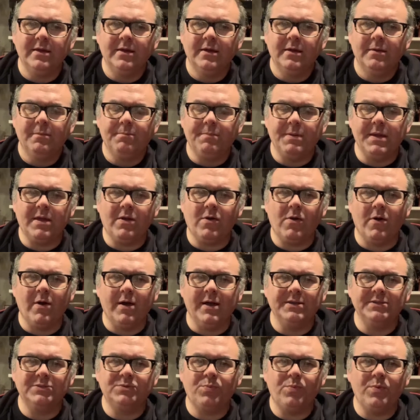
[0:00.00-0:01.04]

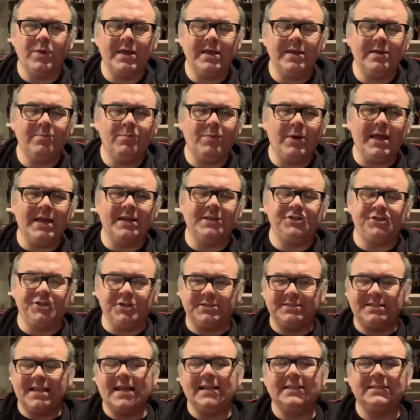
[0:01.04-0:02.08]
because we had
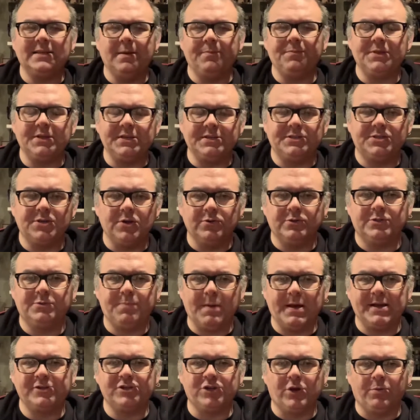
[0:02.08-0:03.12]
just had something so
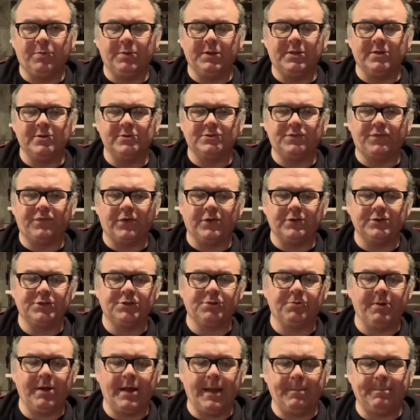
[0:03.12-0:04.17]
special with those first
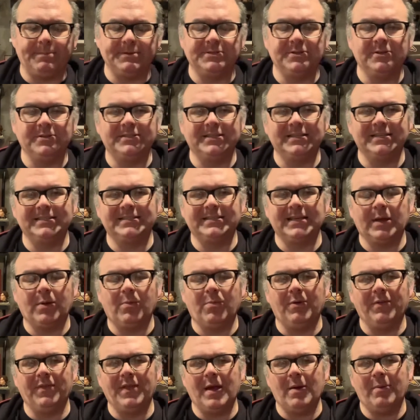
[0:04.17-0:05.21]
3 episodes, and it's like,
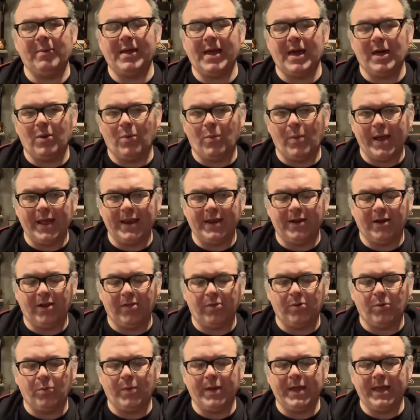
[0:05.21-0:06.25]
well, now we gotta wait
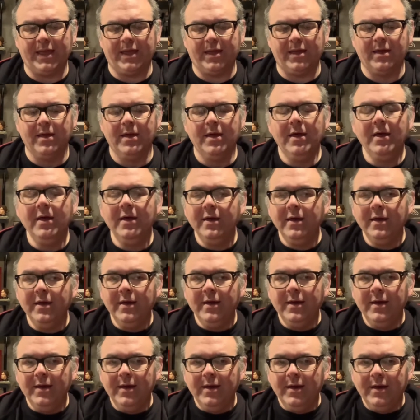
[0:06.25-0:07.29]
another week.
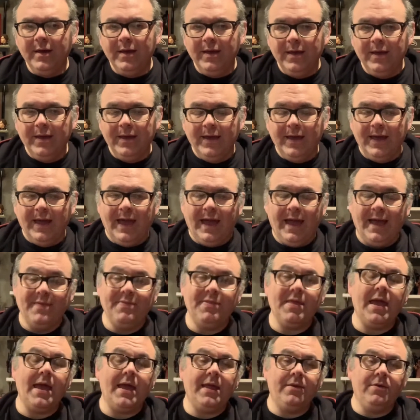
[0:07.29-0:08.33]
And
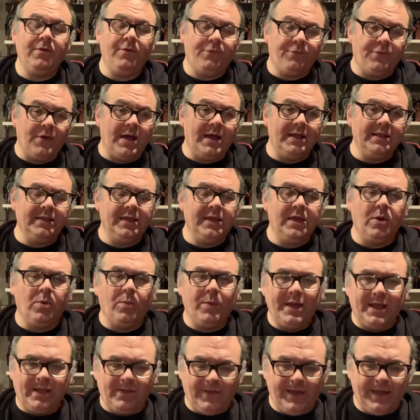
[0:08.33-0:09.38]
then finally, a
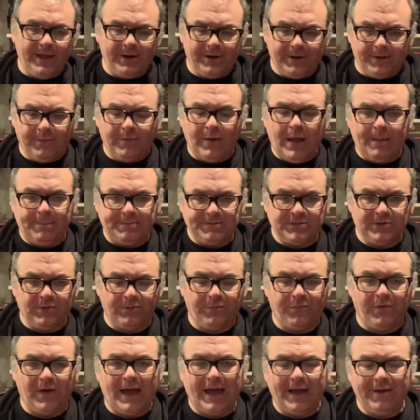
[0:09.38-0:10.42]
week later, episode
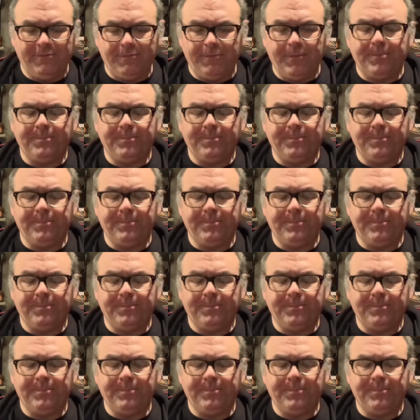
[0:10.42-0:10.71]
5,